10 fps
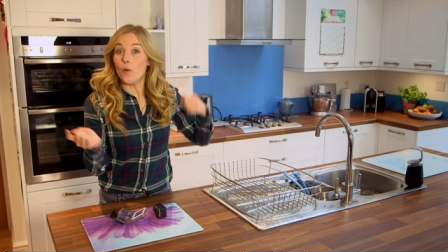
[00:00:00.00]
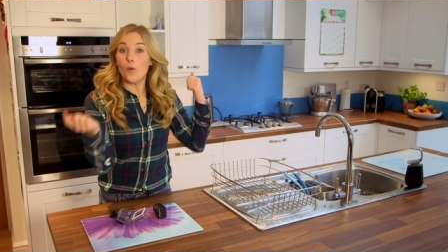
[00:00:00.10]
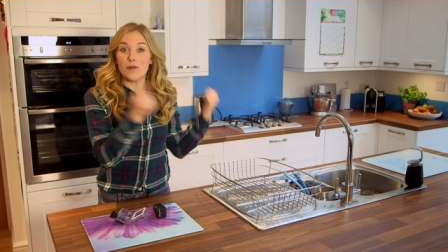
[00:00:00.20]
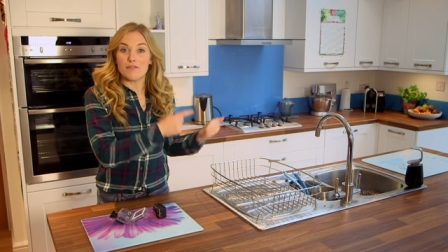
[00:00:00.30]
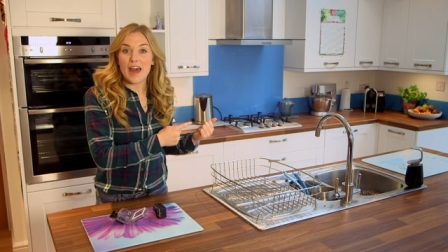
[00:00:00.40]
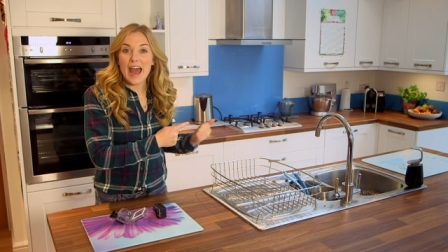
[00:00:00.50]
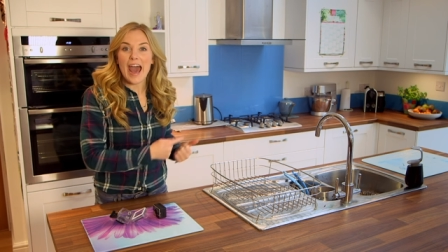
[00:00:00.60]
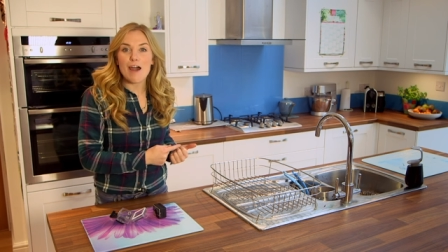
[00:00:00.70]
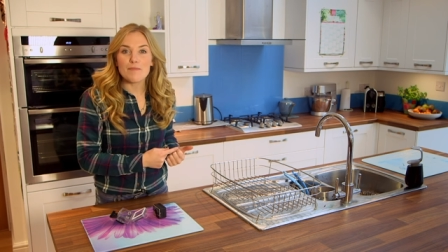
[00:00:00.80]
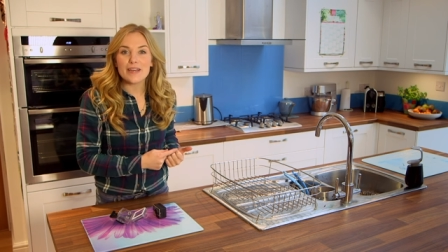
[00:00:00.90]
all of that
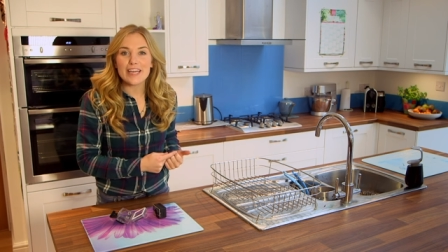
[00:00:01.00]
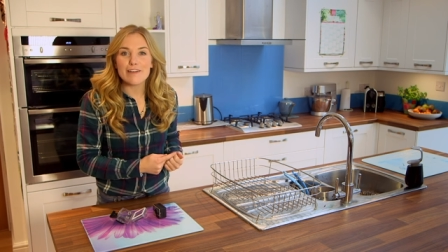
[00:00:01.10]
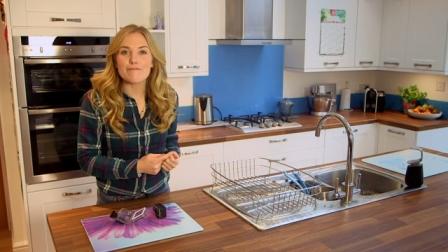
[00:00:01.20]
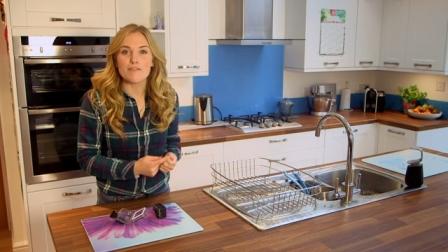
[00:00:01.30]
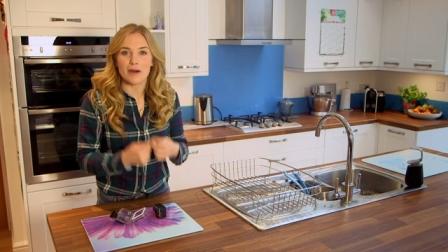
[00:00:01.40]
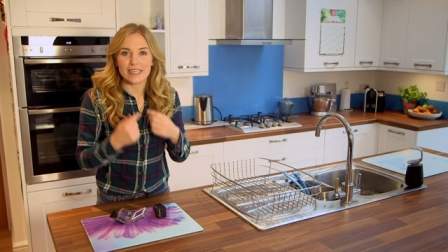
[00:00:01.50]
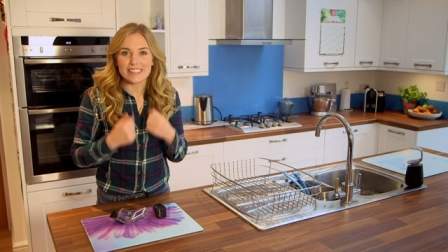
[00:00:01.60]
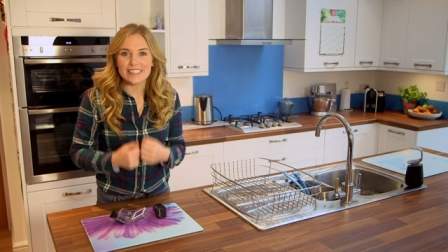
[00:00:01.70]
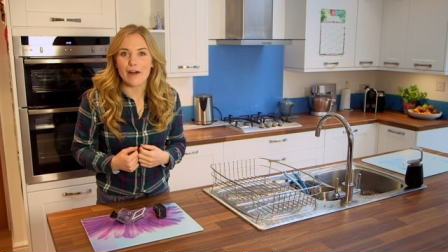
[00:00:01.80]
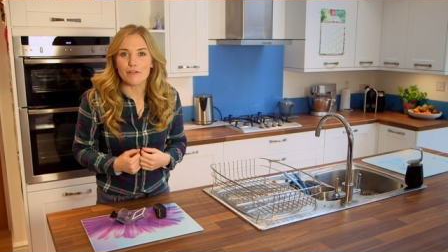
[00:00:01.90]
happening for
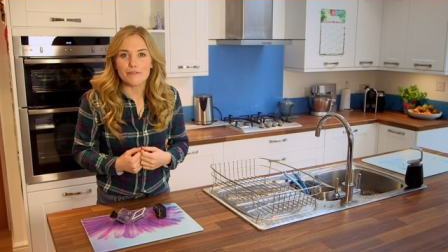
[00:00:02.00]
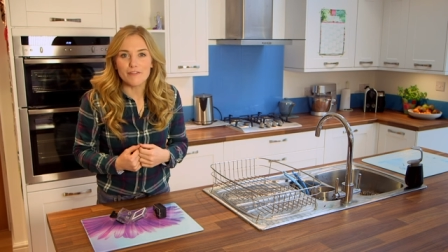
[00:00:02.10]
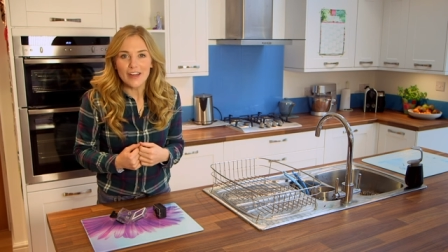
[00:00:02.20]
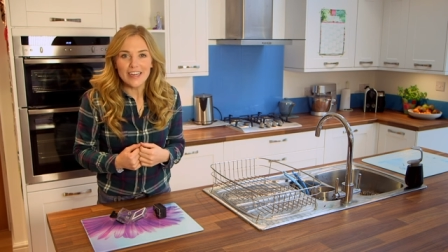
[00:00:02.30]
myself.